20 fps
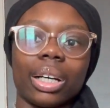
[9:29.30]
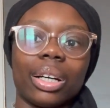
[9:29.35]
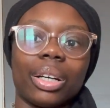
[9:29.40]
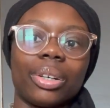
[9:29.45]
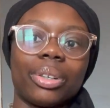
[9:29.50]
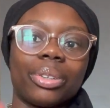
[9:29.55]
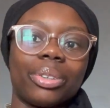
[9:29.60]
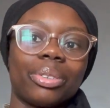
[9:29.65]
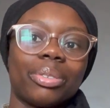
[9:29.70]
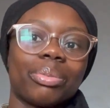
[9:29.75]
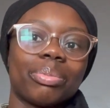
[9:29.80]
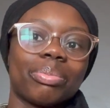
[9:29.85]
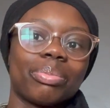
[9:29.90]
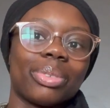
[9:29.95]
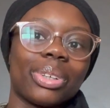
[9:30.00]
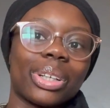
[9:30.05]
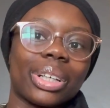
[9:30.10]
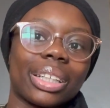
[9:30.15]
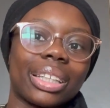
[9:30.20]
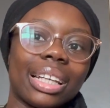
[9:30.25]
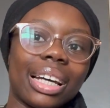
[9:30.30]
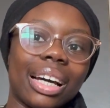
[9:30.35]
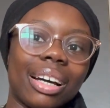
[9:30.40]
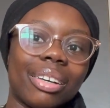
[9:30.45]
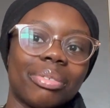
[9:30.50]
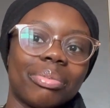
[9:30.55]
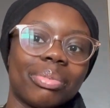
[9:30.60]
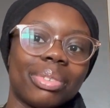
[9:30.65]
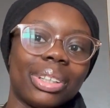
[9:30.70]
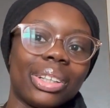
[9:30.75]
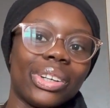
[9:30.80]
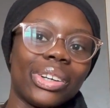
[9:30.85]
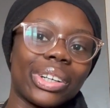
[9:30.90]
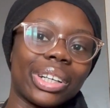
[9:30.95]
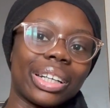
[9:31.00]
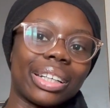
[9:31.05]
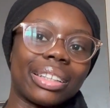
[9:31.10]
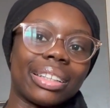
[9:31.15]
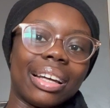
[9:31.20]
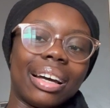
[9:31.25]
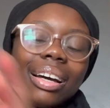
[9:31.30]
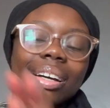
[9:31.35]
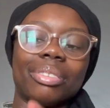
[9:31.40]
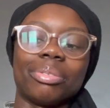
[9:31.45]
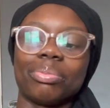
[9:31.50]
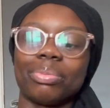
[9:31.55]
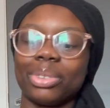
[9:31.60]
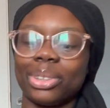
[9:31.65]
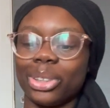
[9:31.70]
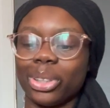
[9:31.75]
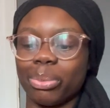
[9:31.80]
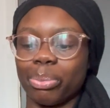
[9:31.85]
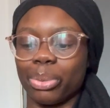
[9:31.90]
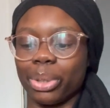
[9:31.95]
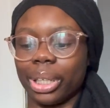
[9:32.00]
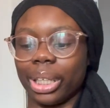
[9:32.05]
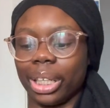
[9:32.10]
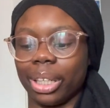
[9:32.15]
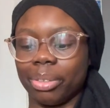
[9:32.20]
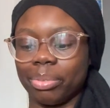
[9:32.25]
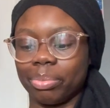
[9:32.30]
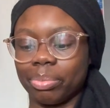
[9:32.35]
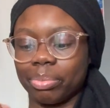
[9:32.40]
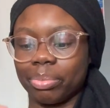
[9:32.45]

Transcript: Oh, look at that. Look at that. So pretty.